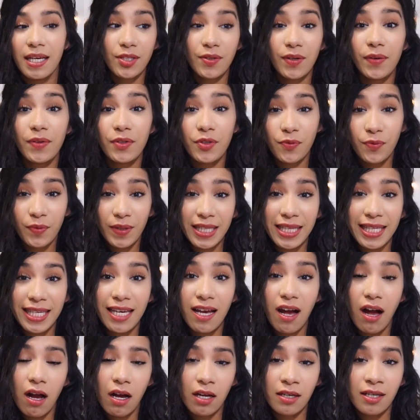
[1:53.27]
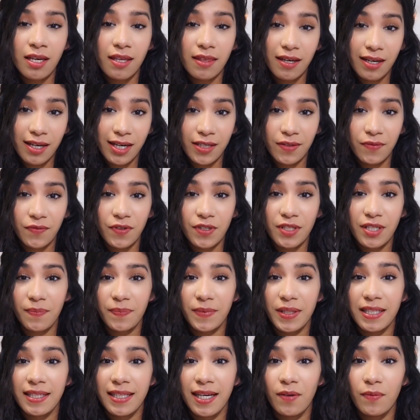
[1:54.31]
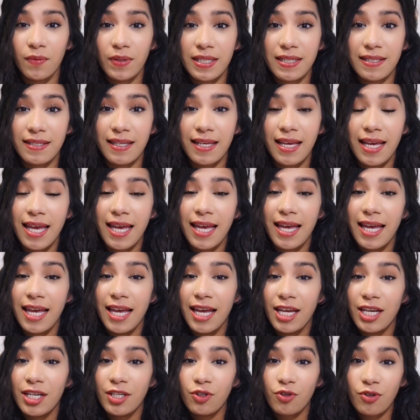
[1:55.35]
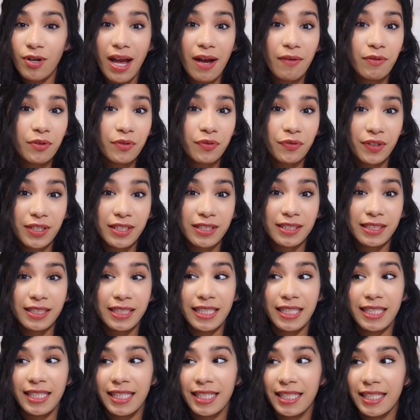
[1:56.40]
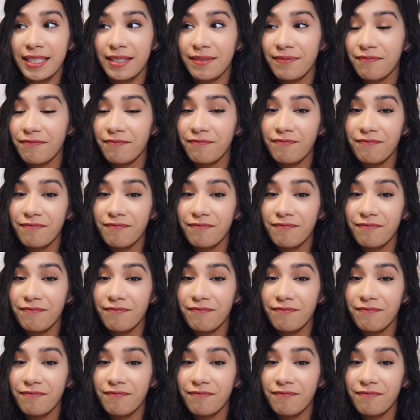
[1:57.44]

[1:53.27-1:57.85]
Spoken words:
So I was really on the hunt for something that was travel friendly,